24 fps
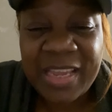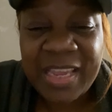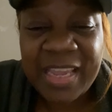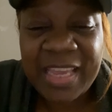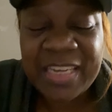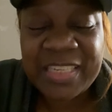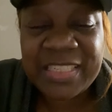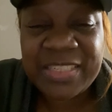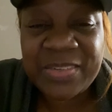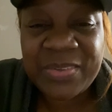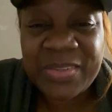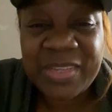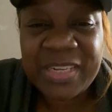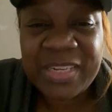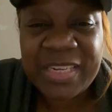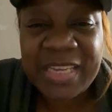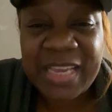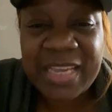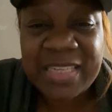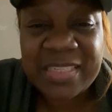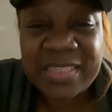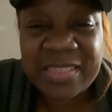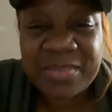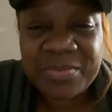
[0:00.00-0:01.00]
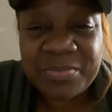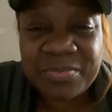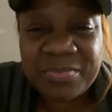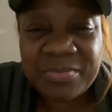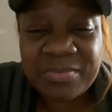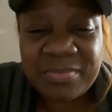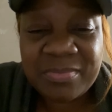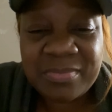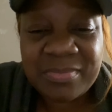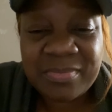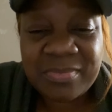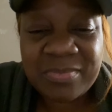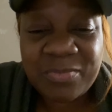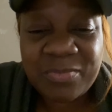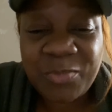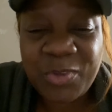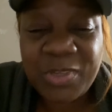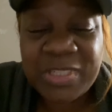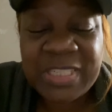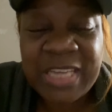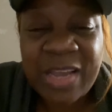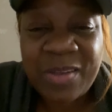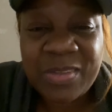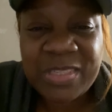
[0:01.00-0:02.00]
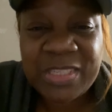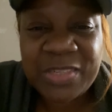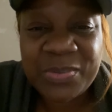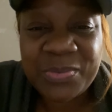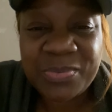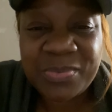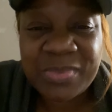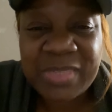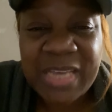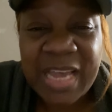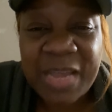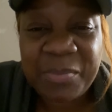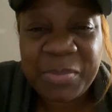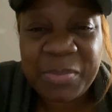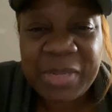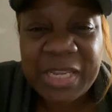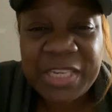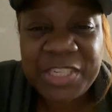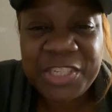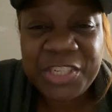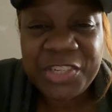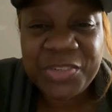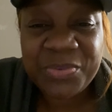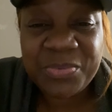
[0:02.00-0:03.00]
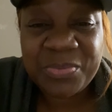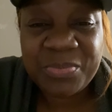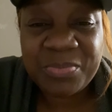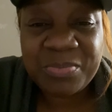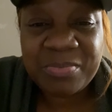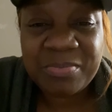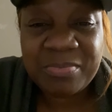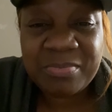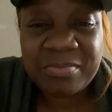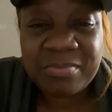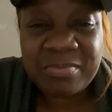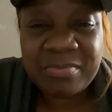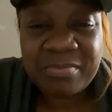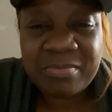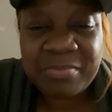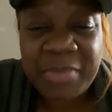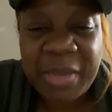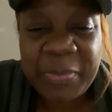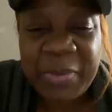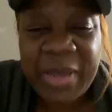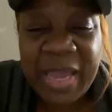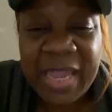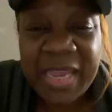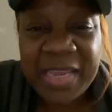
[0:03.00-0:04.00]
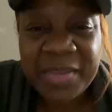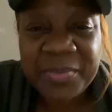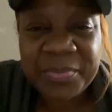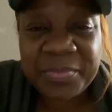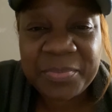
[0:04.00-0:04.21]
And until the next, we'll talk soon. God bless you. Bye-bye.